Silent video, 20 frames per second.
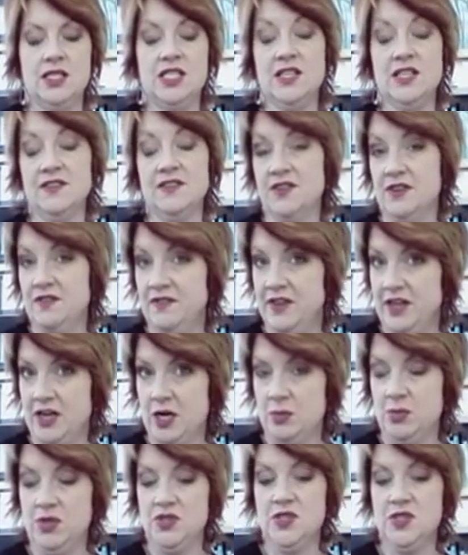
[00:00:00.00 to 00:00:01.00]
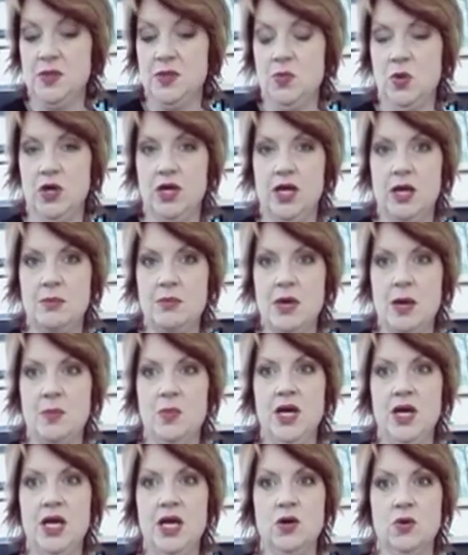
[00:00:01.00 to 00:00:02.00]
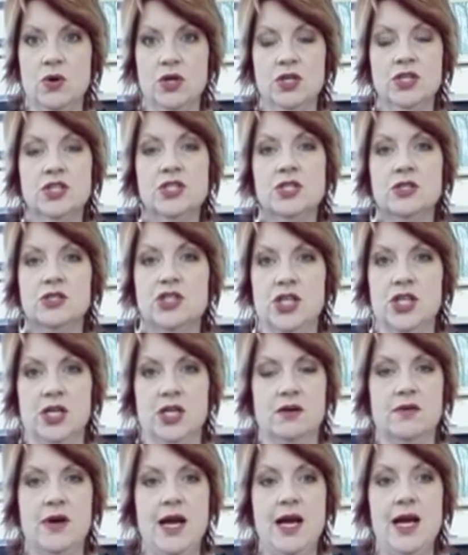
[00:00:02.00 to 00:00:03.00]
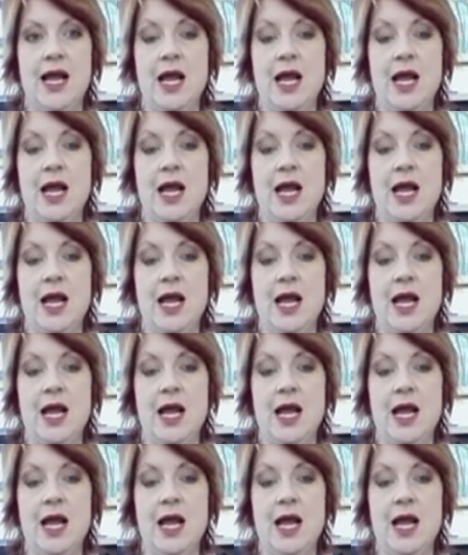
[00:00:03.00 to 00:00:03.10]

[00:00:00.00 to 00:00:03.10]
different variables in working memory in order to generate